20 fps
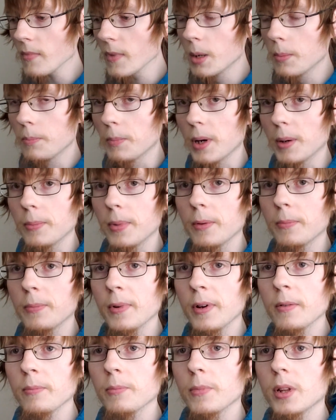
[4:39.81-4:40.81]
But the
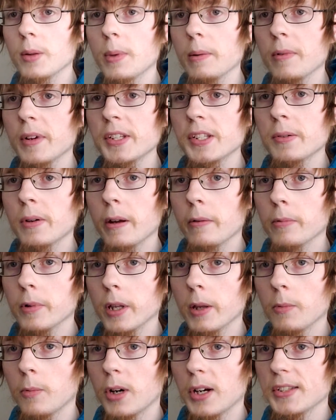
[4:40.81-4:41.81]
main reason I
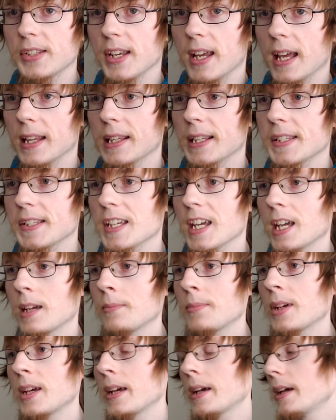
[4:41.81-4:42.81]
really wanted to get this
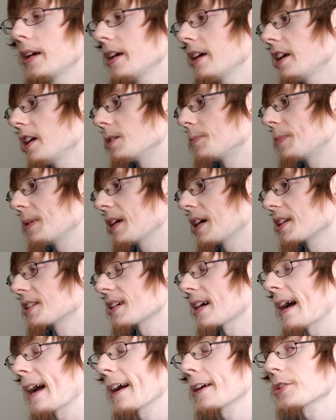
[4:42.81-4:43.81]
game is because
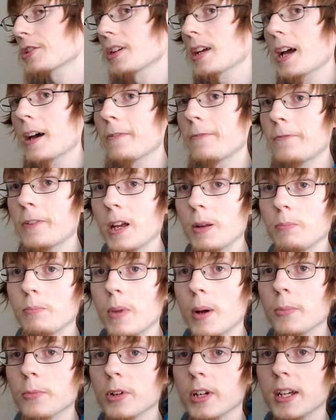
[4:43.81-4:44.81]
I actually have faint
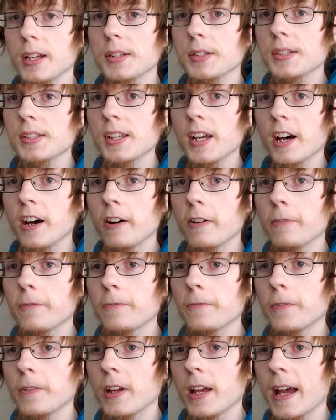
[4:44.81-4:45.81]
memories of
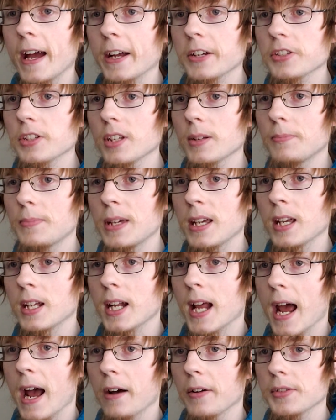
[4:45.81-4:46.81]
actually being in
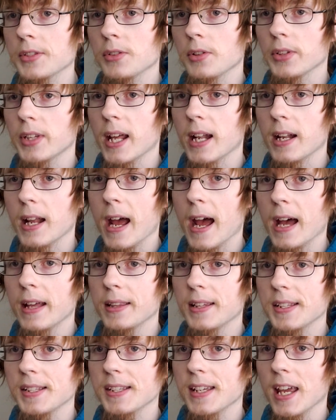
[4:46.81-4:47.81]
a household that
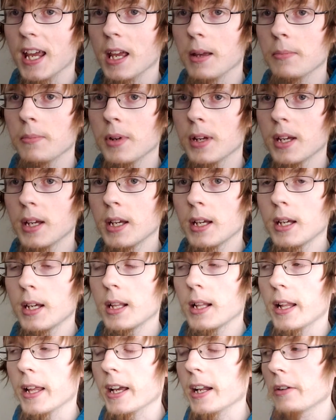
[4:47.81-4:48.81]
had this game.
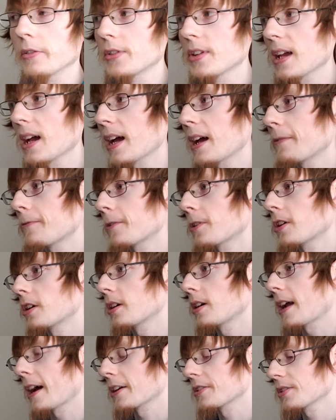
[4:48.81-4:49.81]
I don't think I
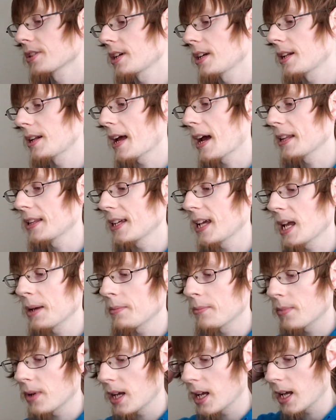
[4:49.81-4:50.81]
ever actually had the
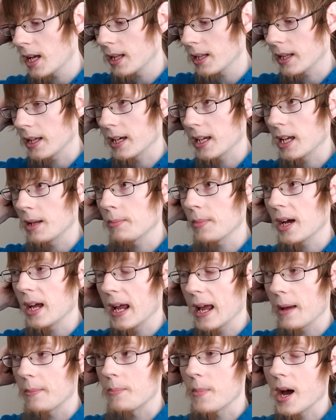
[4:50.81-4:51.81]
game in
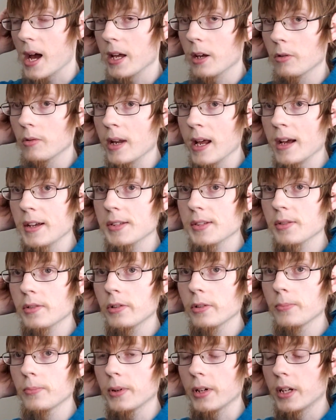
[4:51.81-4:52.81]
my own
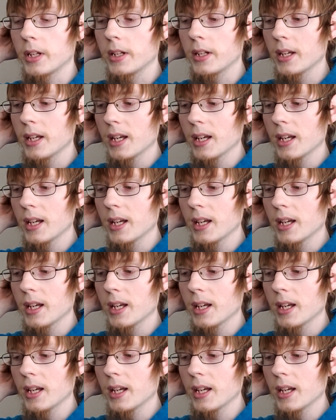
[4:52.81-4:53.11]
household, but